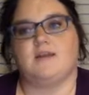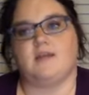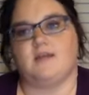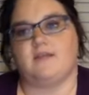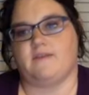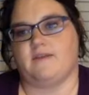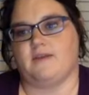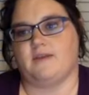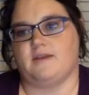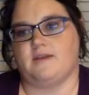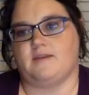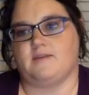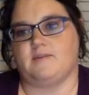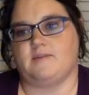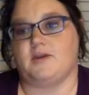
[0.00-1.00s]
and
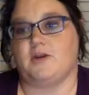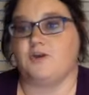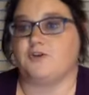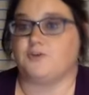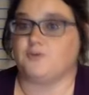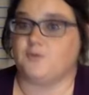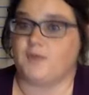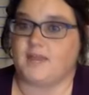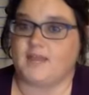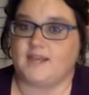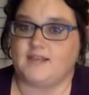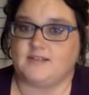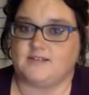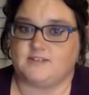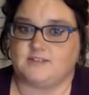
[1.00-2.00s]
then be on your
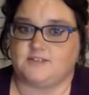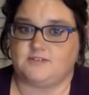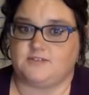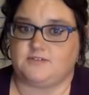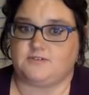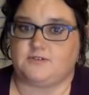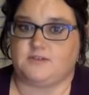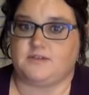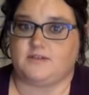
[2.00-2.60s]
way to